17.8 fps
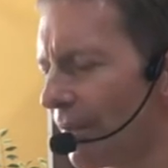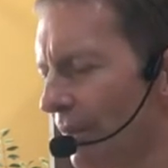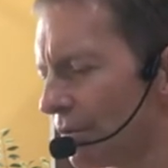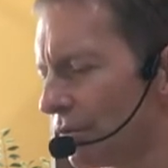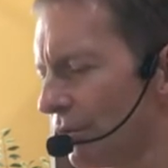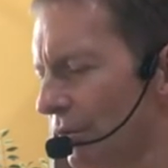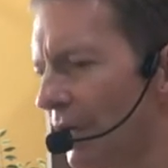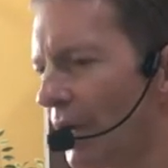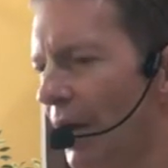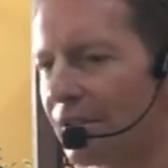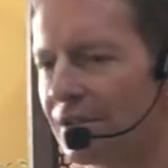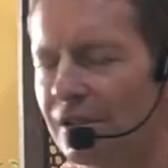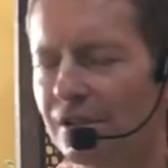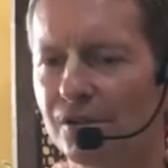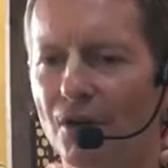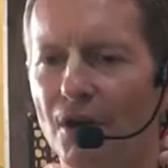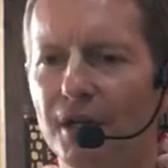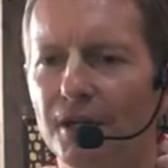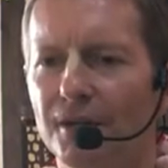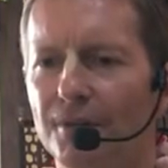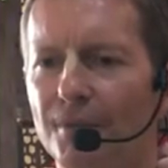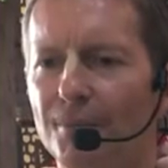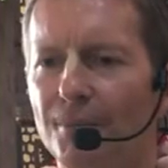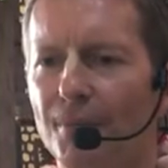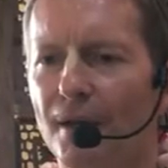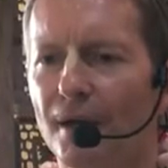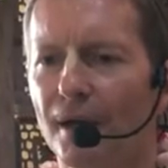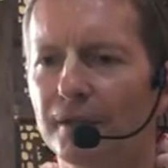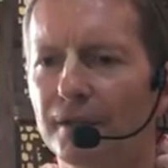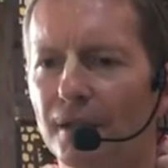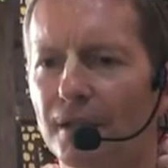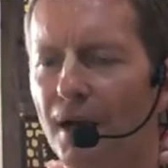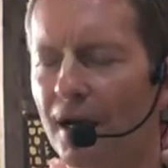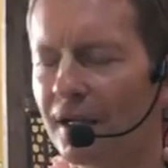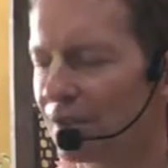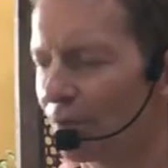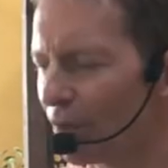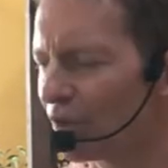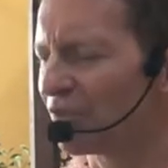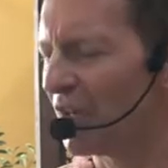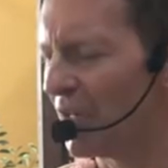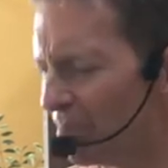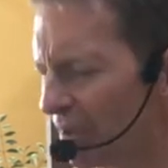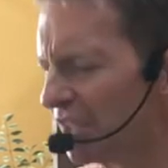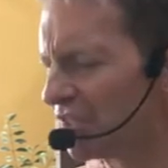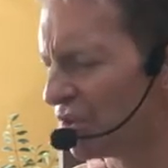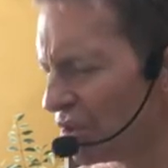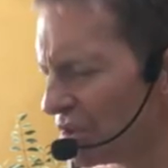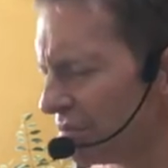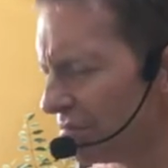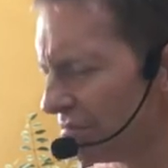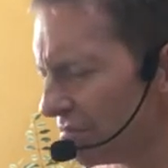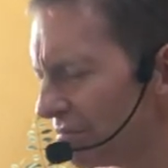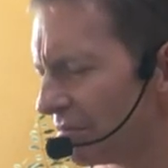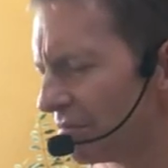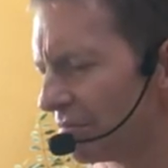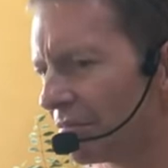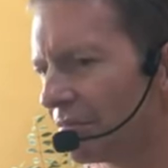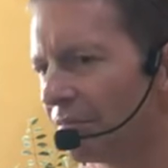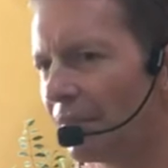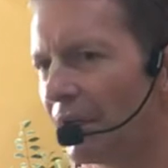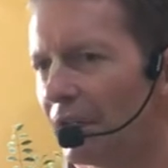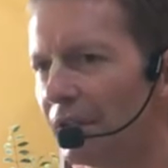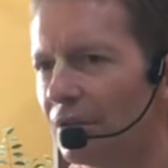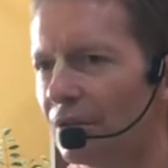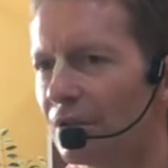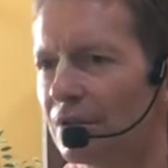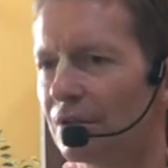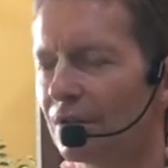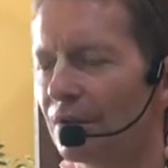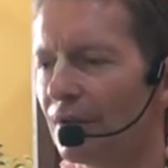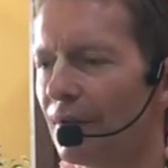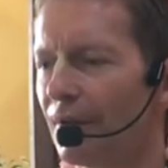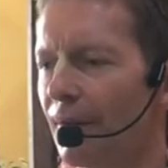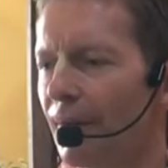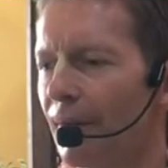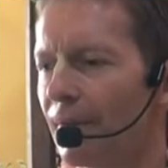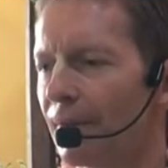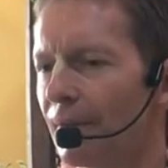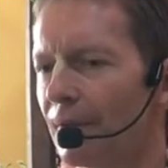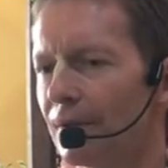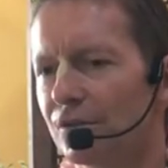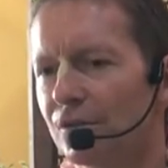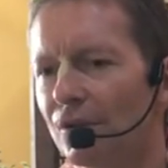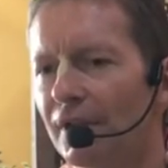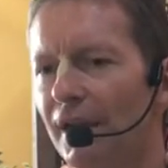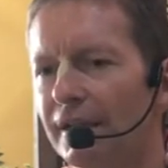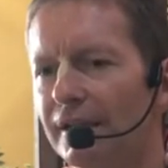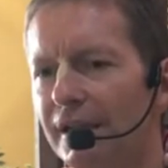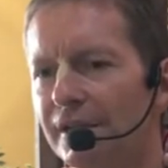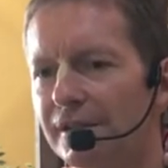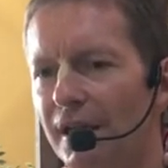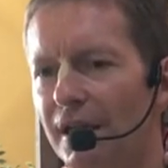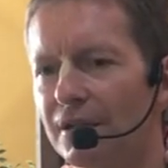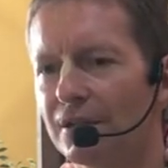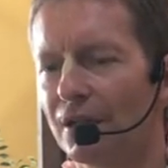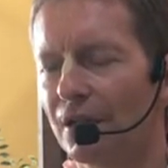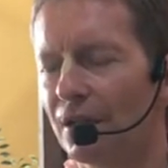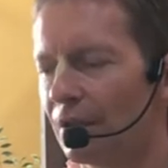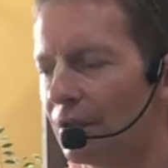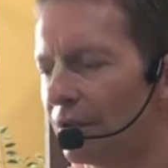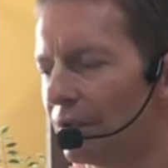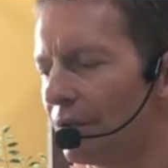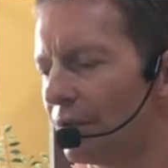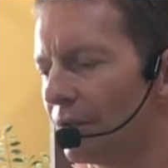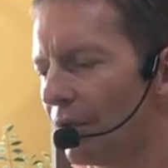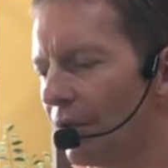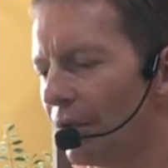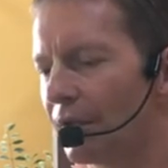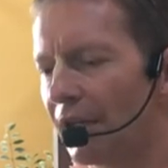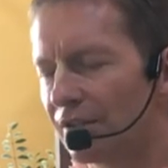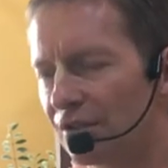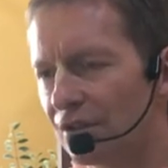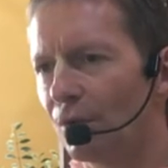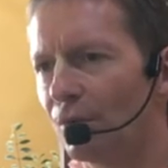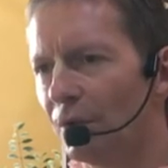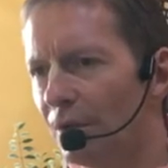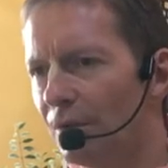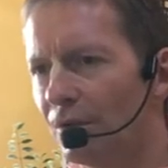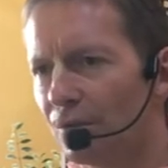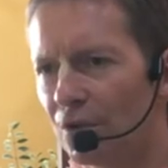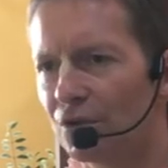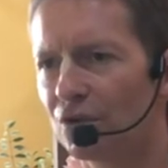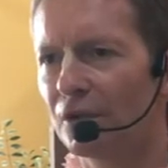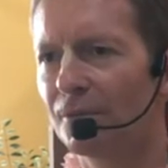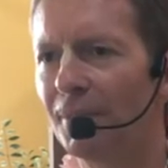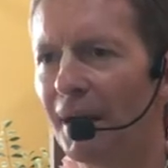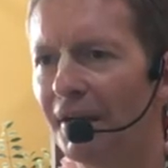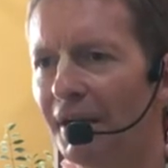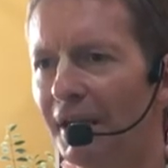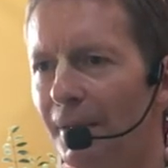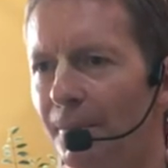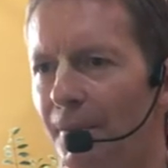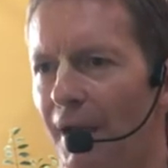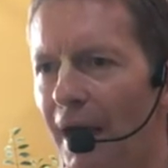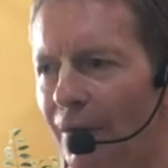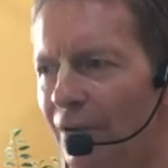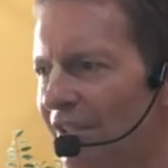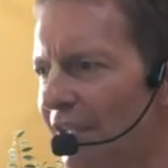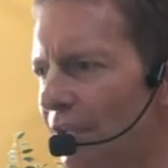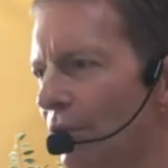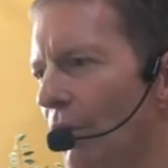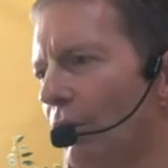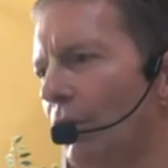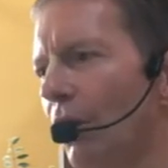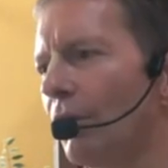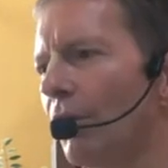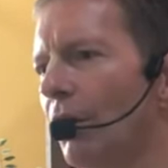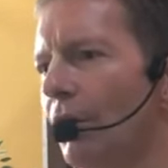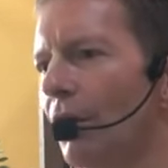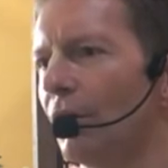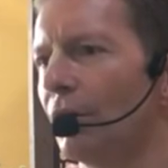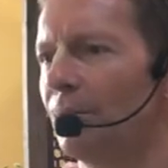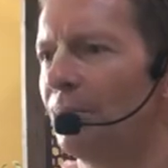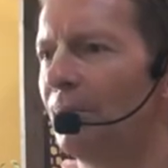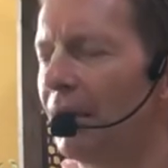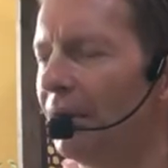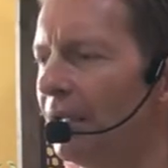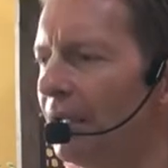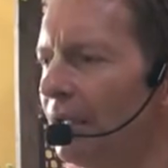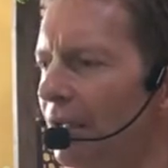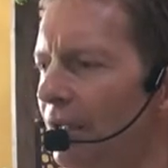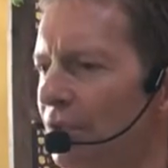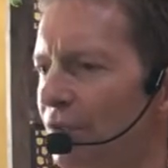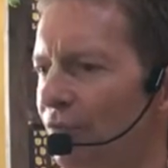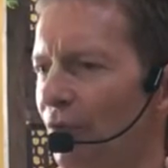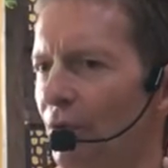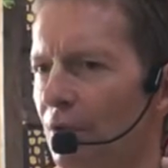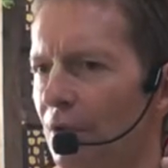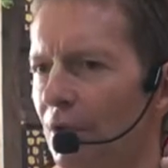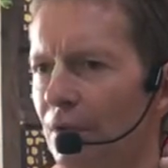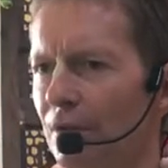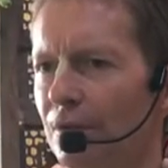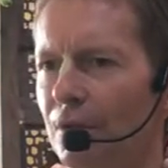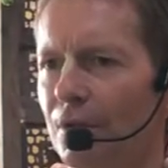to the Kazi, sorry. And the Kazi was very pleased. Good, very good. So then they said, uh, okay, so we, we should bury him now. He said, no, no, no, no. Burying is for the